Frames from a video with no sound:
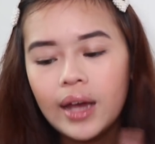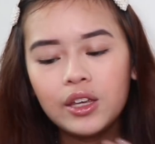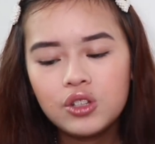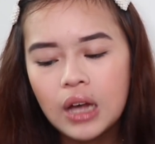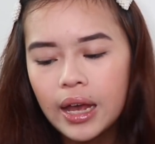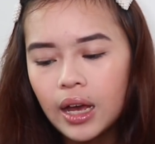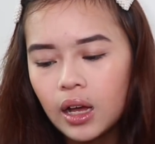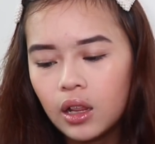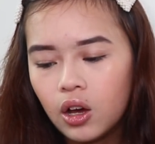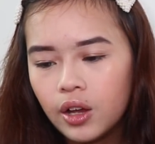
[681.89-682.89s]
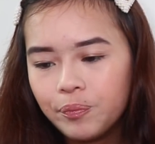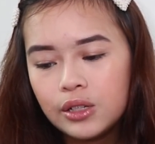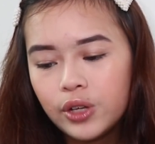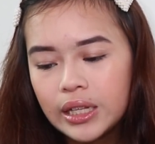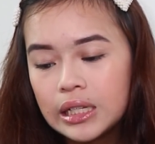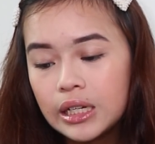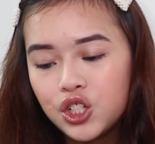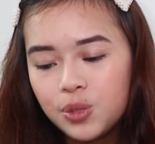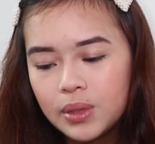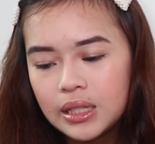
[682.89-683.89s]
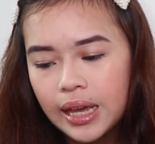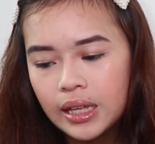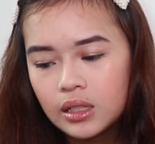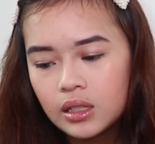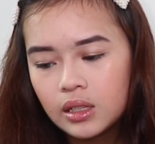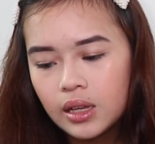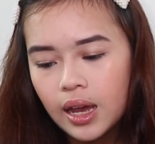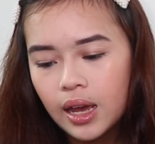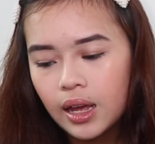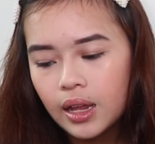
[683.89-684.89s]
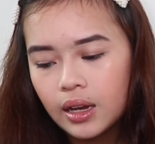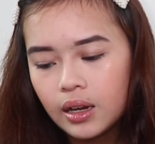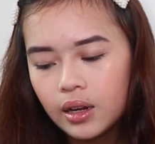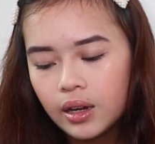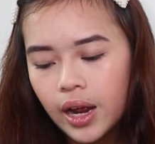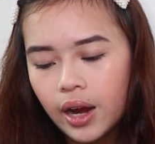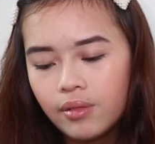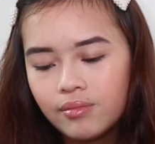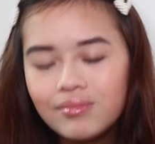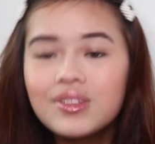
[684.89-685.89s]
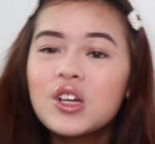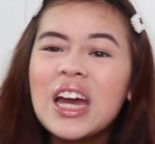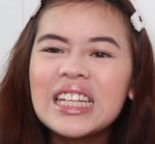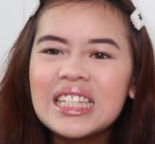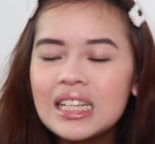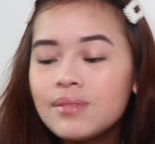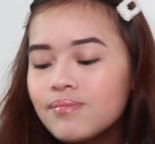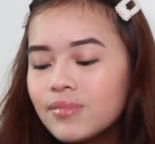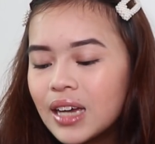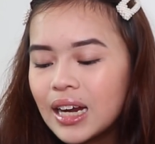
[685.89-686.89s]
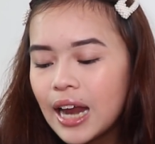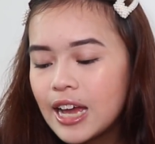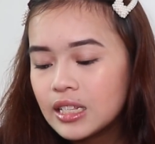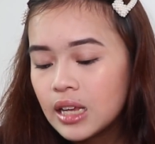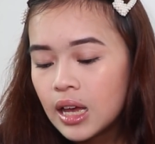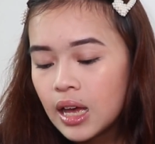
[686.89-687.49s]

I use Kaya a lot. You can see the cheapest dates and there. It's quite easy, kind of nice.